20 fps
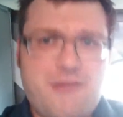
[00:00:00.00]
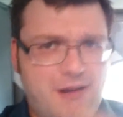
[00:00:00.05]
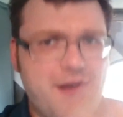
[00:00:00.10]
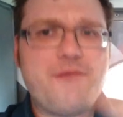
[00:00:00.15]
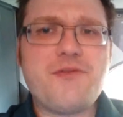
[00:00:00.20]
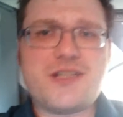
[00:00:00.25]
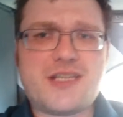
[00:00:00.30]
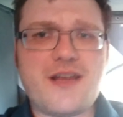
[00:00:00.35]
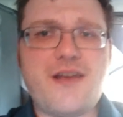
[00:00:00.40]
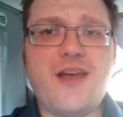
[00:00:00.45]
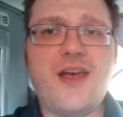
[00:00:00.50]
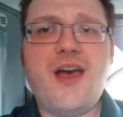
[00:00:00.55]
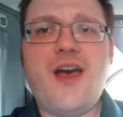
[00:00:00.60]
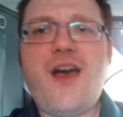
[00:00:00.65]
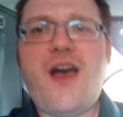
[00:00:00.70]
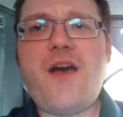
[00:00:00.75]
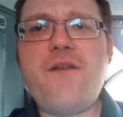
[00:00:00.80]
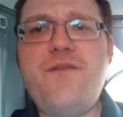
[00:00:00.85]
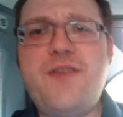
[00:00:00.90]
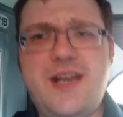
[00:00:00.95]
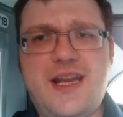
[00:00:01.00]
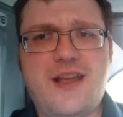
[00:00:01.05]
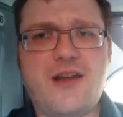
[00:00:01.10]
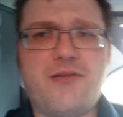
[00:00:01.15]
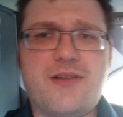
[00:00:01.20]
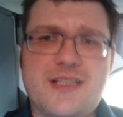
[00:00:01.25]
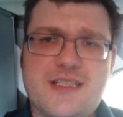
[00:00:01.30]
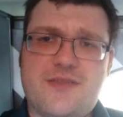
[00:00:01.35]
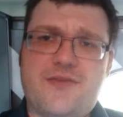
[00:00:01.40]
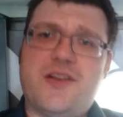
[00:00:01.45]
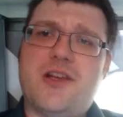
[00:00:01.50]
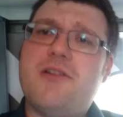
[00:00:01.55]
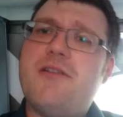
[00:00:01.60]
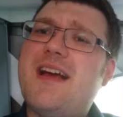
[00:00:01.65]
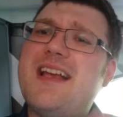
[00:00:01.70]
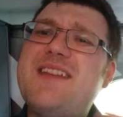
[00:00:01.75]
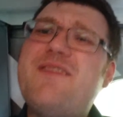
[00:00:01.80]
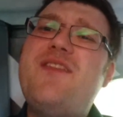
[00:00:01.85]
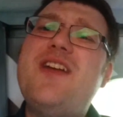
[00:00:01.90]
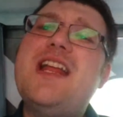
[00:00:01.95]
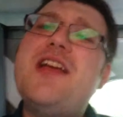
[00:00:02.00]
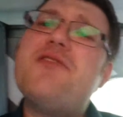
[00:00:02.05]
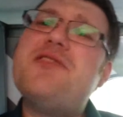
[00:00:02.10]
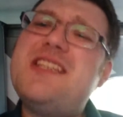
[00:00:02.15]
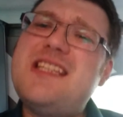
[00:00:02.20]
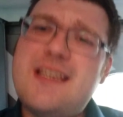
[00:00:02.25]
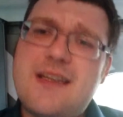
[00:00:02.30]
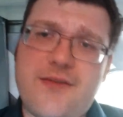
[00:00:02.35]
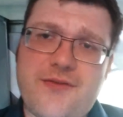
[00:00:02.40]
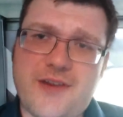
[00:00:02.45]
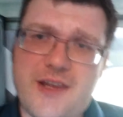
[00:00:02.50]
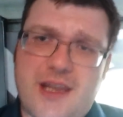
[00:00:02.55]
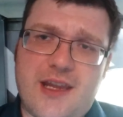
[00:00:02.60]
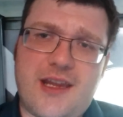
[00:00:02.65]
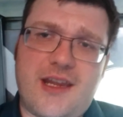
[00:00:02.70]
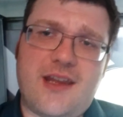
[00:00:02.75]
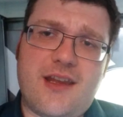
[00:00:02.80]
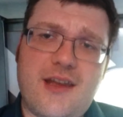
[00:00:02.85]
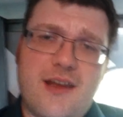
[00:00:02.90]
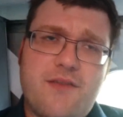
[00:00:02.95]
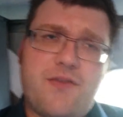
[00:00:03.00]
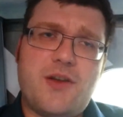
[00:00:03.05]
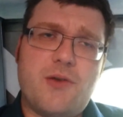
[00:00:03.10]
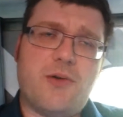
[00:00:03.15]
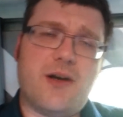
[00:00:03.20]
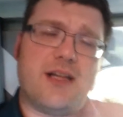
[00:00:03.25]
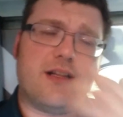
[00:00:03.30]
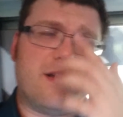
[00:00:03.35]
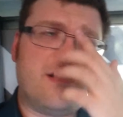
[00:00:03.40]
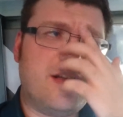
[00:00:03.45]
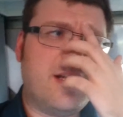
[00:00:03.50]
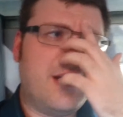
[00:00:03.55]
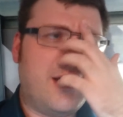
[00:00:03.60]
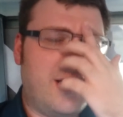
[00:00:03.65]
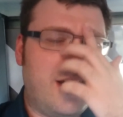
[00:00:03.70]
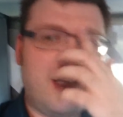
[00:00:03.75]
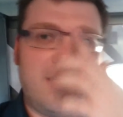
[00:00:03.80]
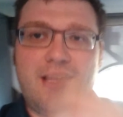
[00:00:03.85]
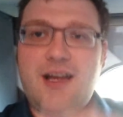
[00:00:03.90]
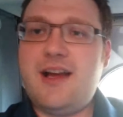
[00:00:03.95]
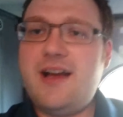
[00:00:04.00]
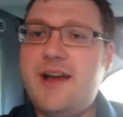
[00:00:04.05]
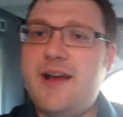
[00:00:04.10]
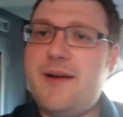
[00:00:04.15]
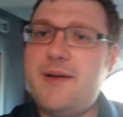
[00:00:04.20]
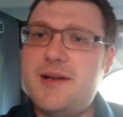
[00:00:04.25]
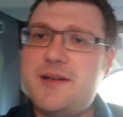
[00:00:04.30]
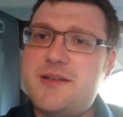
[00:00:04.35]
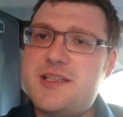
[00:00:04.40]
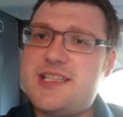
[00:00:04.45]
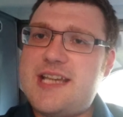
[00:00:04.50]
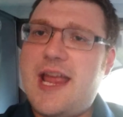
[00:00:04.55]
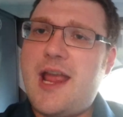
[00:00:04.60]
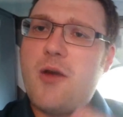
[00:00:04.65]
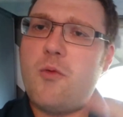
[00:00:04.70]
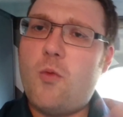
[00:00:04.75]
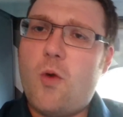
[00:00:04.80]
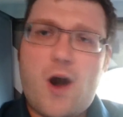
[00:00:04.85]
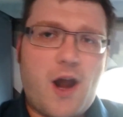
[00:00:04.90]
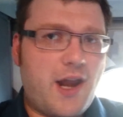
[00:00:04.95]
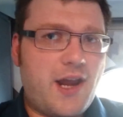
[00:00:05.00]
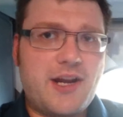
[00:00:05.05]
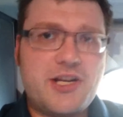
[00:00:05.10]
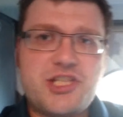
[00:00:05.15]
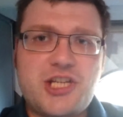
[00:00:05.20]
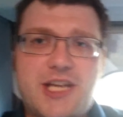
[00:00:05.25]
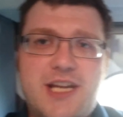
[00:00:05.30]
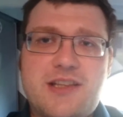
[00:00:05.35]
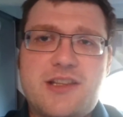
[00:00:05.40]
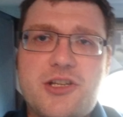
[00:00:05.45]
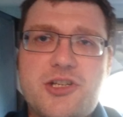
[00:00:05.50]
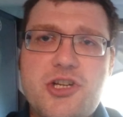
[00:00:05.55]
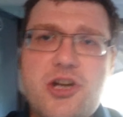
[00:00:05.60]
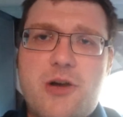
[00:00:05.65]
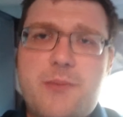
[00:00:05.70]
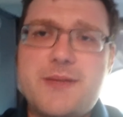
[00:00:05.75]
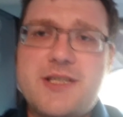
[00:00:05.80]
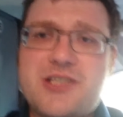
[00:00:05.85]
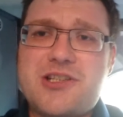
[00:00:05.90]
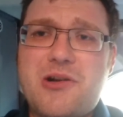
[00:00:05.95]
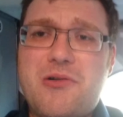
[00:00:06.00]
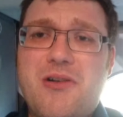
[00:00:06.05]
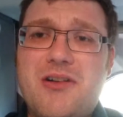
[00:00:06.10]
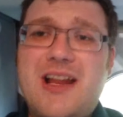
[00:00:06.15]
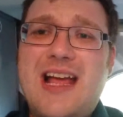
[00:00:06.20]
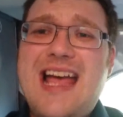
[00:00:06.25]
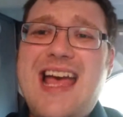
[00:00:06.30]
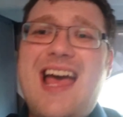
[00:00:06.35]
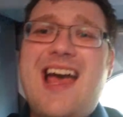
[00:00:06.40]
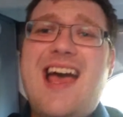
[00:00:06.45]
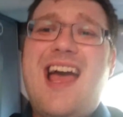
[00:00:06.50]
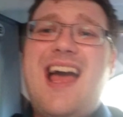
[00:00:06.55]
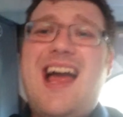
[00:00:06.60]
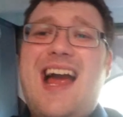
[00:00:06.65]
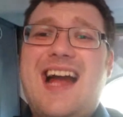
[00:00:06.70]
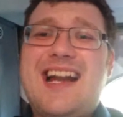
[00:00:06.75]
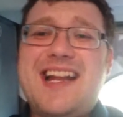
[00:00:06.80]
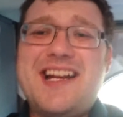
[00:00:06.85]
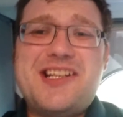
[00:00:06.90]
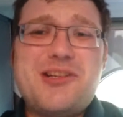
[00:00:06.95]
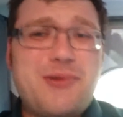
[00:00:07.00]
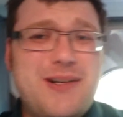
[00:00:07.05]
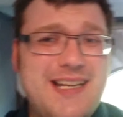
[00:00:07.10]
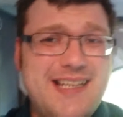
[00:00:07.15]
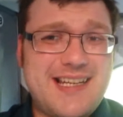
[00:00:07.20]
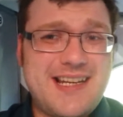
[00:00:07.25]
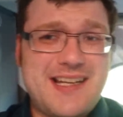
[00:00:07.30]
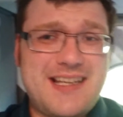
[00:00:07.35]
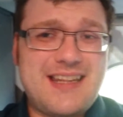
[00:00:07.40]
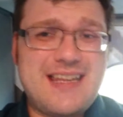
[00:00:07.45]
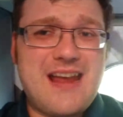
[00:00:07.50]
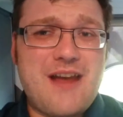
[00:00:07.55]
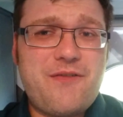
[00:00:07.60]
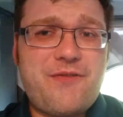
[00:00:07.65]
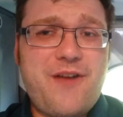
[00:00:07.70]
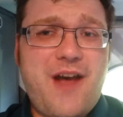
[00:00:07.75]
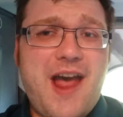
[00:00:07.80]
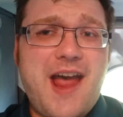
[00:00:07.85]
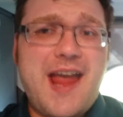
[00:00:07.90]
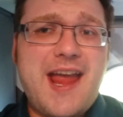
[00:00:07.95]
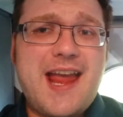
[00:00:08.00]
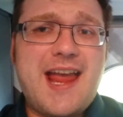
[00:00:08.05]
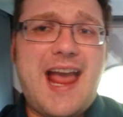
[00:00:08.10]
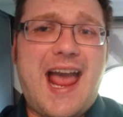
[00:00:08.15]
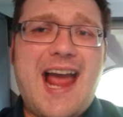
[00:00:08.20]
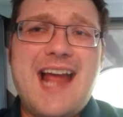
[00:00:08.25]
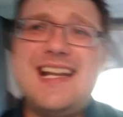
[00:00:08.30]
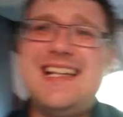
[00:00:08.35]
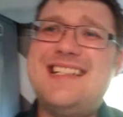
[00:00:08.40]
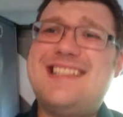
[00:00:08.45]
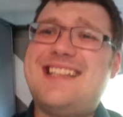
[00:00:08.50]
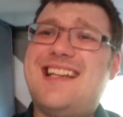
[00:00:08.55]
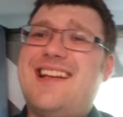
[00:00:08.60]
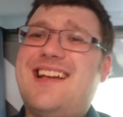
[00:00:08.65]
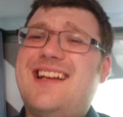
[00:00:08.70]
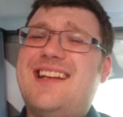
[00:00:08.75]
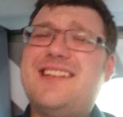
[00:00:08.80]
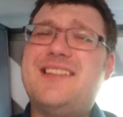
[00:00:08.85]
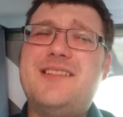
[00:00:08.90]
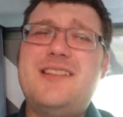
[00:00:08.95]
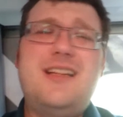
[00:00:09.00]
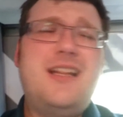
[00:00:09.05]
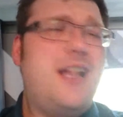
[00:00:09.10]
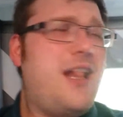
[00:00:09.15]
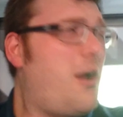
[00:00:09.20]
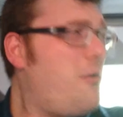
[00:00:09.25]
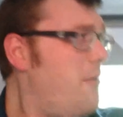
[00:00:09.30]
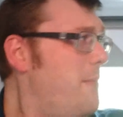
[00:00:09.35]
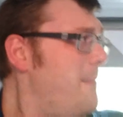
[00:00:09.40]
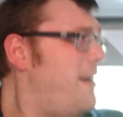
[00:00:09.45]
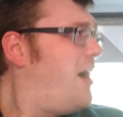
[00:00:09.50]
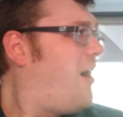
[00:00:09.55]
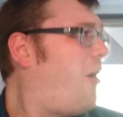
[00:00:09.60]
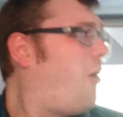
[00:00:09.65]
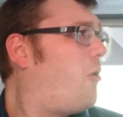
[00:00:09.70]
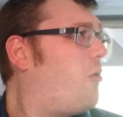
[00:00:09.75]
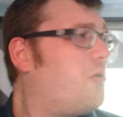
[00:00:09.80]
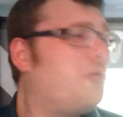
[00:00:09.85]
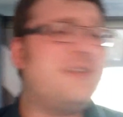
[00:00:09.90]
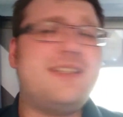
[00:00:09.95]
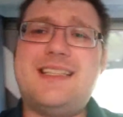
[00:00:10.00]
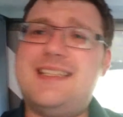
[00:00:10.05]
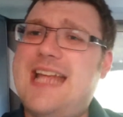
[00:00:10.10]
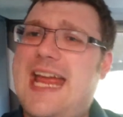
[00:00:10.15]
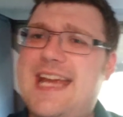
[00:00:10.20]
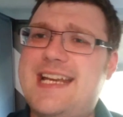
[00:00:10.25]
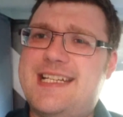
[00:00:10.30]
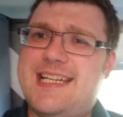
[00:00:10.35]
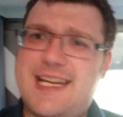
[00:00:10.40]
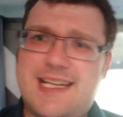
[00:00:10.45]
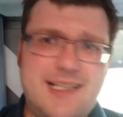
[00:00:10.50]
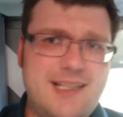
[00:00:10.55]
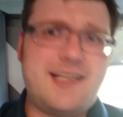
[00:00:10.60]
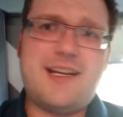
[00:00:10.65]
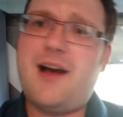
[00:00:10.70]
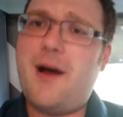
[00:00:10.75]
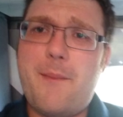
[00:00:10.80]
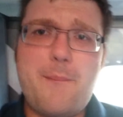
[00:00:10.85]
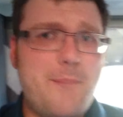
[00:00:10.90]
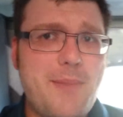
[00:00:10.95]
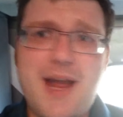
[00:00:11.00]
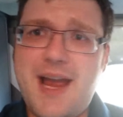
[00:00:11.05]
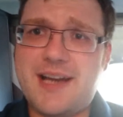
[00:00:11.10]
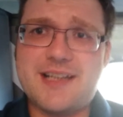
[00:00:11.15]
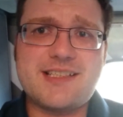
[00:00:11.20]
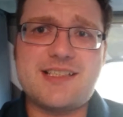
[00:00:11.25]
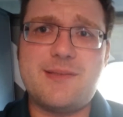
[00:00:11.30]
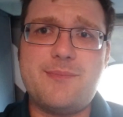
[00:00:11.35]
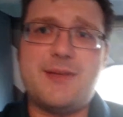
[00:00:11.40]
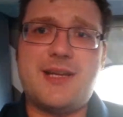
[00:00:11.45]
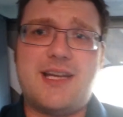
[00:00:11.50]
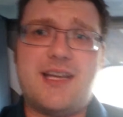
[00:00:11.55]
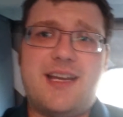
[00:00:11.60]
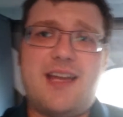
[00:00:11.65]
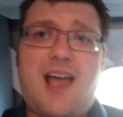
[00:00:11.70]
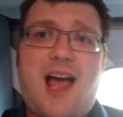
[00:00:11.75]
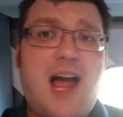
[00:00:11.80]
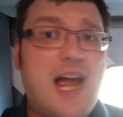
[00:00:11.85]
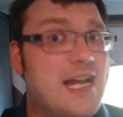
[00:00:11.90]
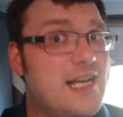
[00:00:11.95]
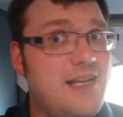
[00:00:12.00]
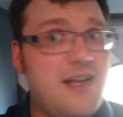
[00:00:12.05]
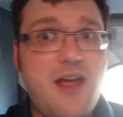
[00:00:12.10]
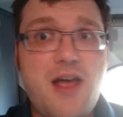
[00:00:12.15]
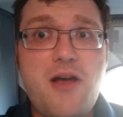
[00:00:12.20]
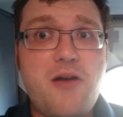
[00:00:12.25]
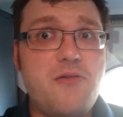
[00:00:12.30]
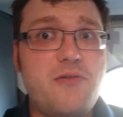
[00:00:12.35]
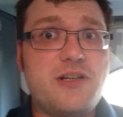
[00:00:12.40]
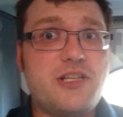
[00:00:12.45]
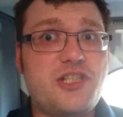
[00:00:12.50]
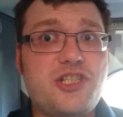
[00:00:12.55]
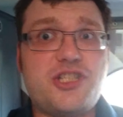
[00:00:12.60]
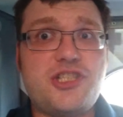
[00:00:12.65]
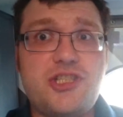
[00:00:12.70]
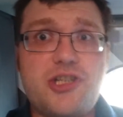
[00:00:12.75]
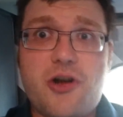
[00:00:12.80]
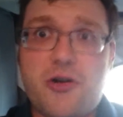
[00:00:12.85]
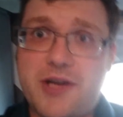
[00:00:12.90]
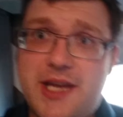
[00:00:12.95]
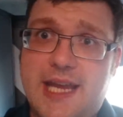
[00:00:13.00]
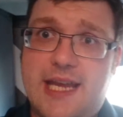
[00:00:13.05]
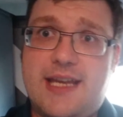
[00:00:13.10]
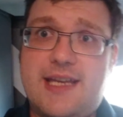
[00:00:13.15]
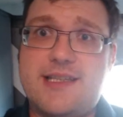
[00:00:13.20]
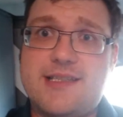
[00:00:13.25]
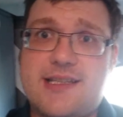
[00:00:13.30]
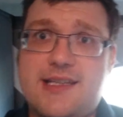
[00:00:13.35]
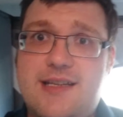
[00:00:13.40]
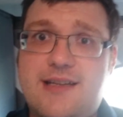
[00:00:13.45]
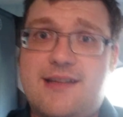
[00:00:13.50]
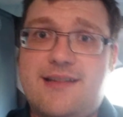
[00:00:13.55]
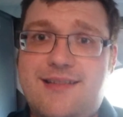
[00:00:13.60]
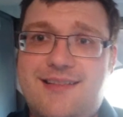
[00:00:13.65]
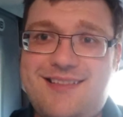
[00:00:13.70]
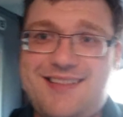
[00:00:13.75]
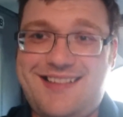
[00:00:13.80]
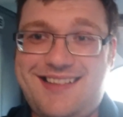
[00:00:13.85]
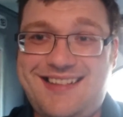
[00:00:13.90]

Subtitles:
You know, it was a video interview, a video CV, if you will, saying why I should get the job and so on, and I tweeted it to the FA, and lo and behold, they didn't come back to me. I know, it's shocking, isn't it?